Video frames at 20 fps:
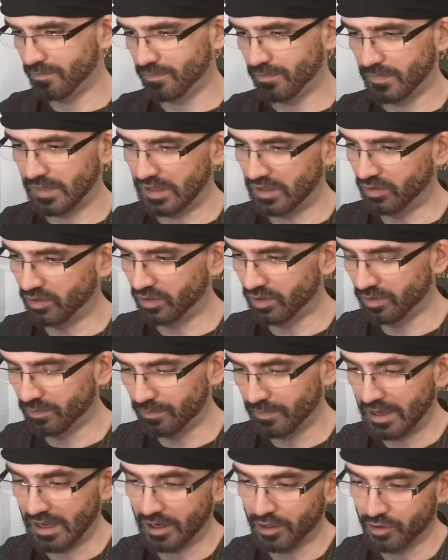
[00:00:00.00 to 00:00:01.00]
Is it
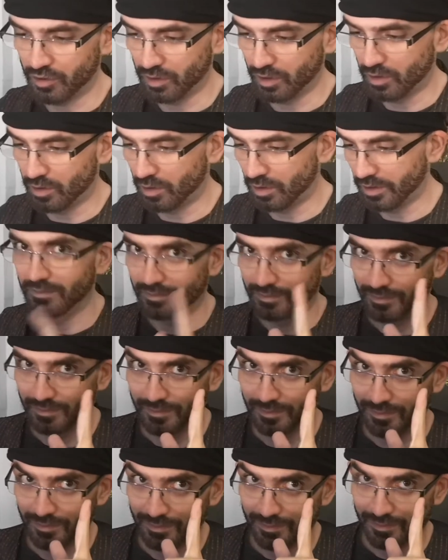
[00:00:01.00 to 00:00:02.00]
actually called?
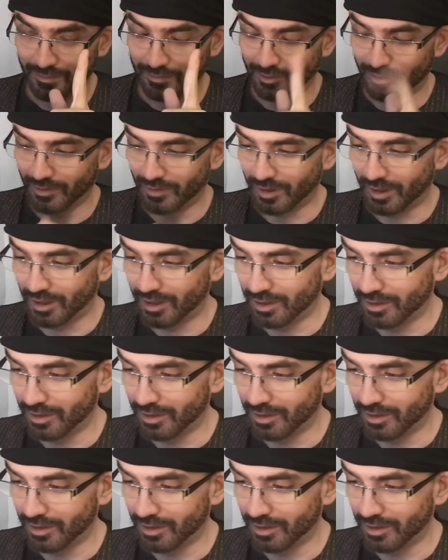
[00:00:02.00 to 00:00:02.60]
One second.